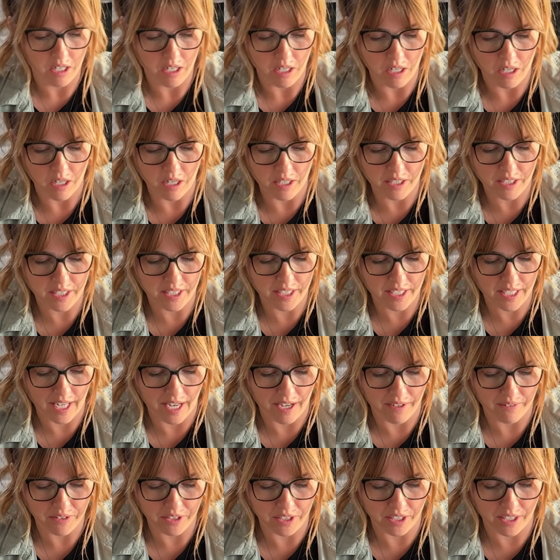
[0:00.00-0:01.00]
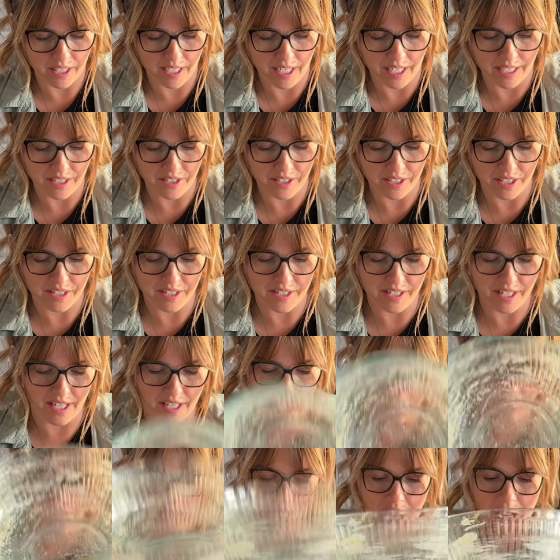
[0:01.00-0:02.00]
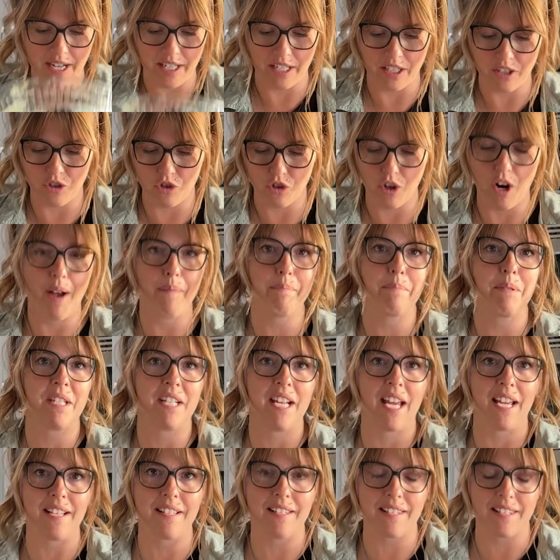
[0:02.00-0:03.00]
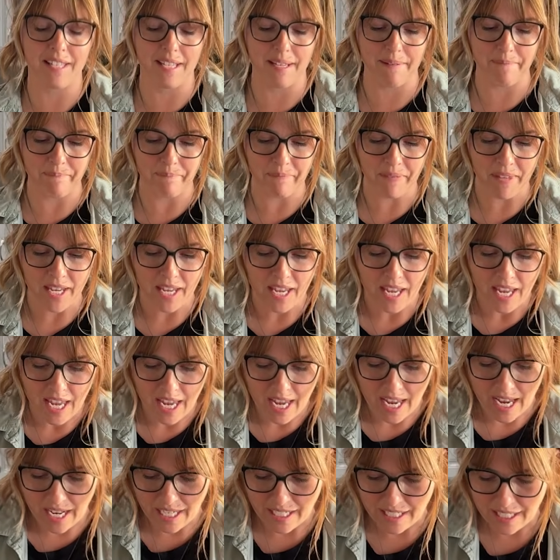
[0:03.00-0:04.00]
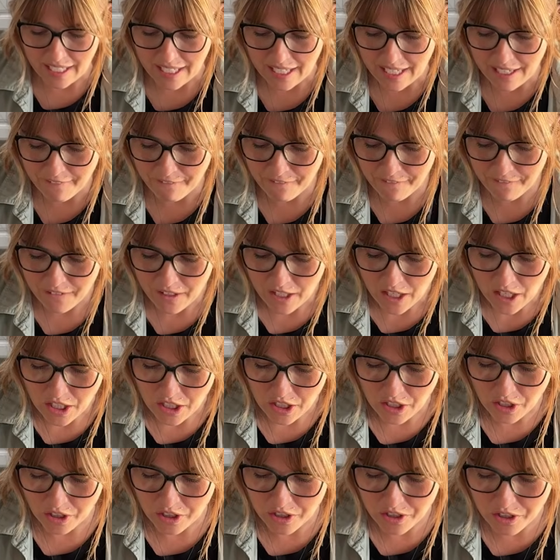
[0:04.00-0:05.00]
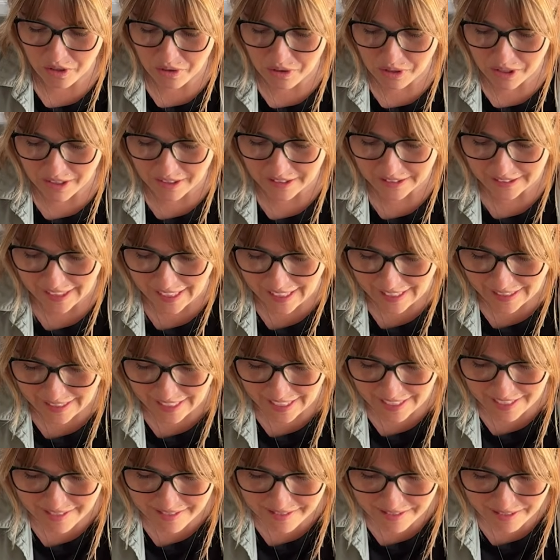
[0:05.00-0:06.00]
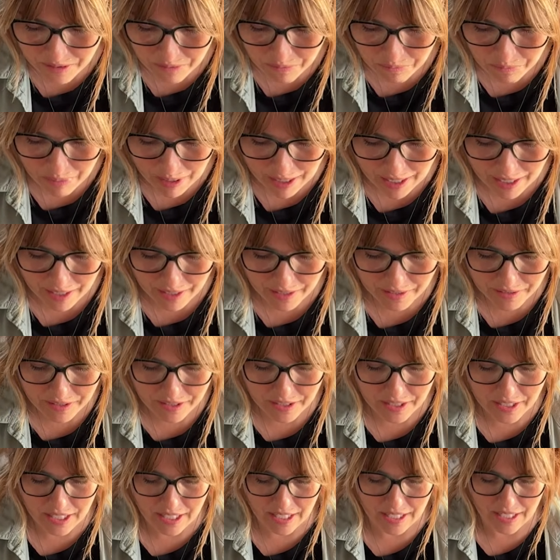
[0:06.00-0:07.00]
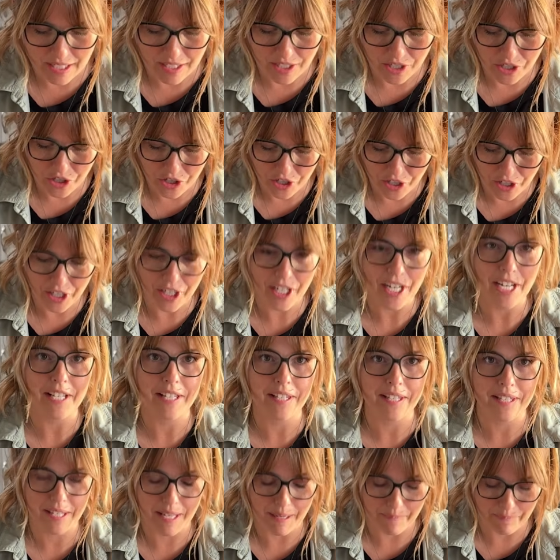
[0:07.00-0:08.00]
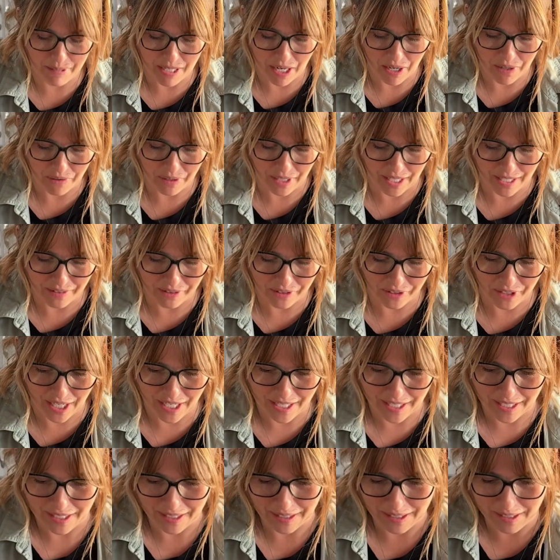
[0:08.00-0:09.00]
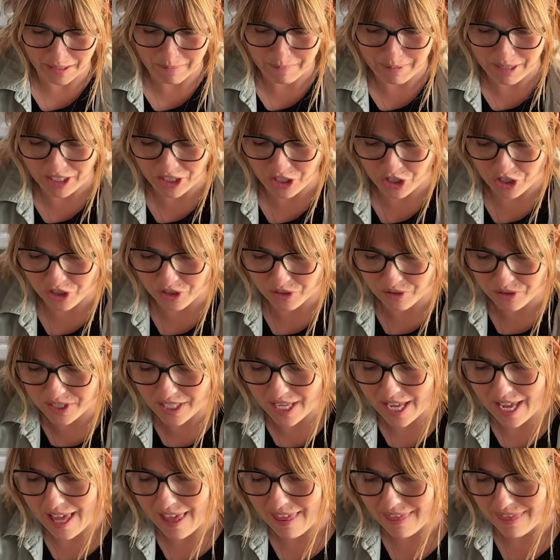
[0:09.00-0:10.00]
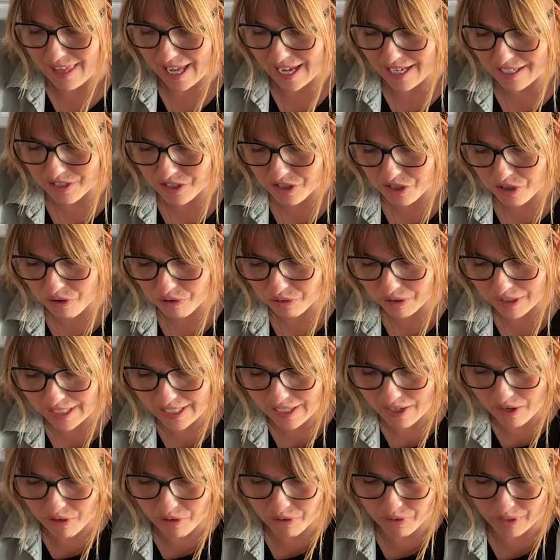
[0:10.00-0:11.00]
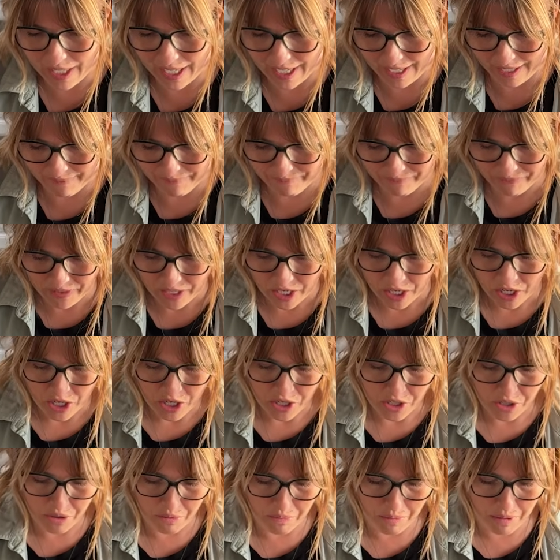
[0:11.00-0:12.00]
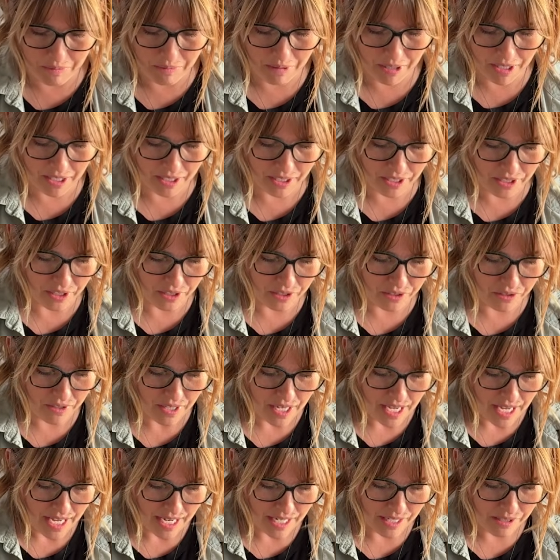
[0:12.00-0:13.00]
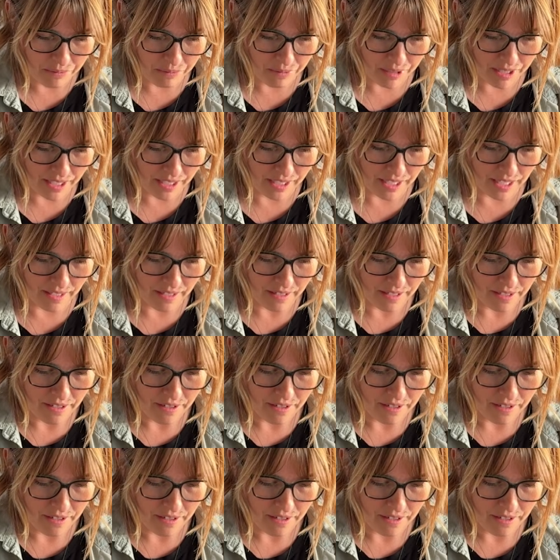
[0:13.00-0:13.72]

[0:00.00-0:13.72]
onto the counter and you can see it just kind of drops nicely. And if your dough looks like this, where the sugar has seeped out and created a little bit of juice, that is totally okay. So what we're gonna do is we're gonna